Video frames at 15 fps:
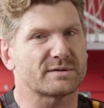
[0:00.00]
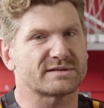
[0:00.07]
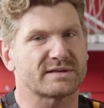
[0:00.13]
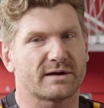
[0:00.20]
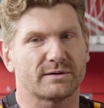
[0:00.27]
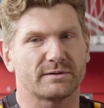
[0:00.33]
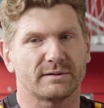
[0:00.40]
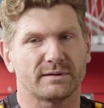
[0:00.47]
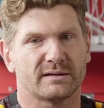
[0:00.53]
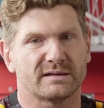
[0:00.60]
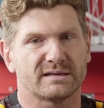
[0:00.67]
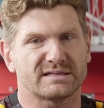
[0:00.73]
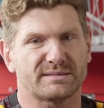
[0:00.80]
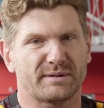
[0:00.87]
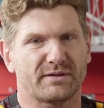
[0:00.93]
So
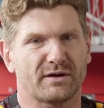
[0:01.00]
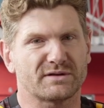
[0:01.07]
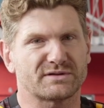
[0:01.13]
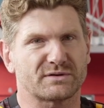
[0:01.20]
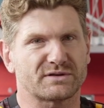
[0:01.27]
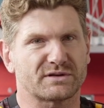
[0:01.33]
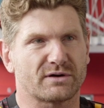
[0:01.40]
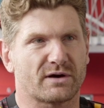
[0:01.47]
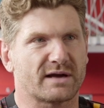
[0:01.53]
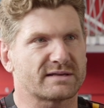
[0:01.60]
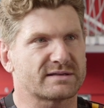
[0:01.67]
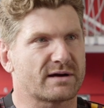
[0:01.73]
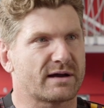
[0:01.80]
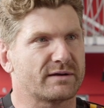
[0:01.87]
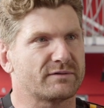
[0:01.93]
to me, those sorts of guys
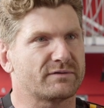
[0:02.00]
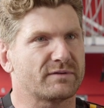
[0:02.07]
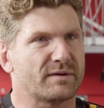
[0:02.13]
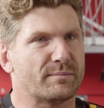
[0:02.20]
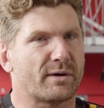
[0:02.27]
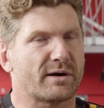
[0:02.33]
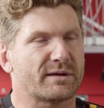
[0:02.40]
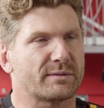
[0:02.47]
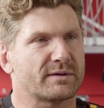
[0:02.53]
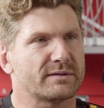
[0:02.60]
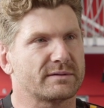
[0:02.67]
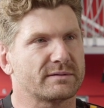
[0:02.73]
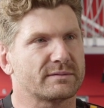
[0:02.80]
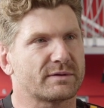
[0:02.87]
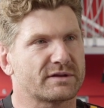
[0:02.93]
kind of embody what,
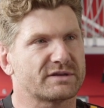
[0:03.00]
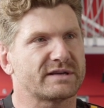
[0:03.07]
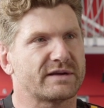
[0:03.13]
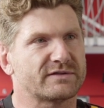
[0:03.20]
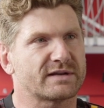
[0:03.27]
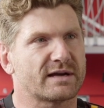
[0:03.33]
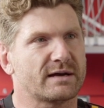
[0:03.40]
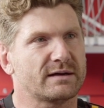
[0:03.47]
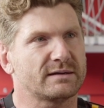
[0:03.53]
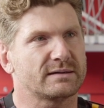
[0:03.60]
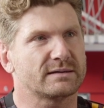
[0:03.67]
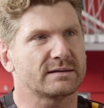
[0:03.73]
what the Chiefs are.